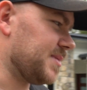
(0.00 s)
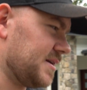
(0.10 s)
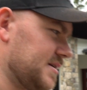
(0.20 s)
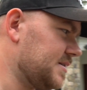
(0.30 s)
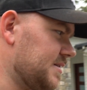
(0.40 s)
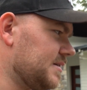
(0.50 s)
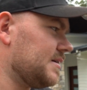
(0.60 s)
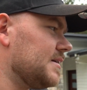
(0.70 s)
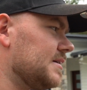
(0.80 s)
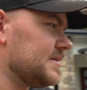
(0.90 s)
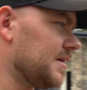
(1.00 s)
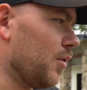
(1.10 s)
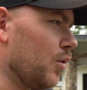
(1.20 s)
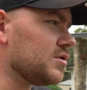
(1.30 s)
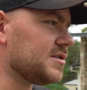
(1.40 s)
but they were
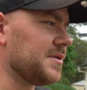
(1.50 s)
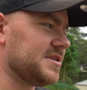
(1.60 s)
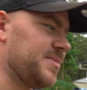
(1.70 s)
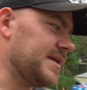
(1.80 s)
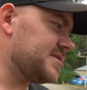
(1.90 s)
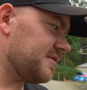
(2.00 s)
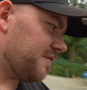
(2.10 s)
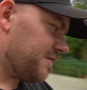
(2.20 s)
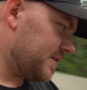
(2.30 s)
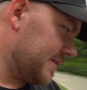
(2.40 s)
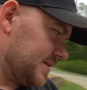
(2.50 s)
all so expensive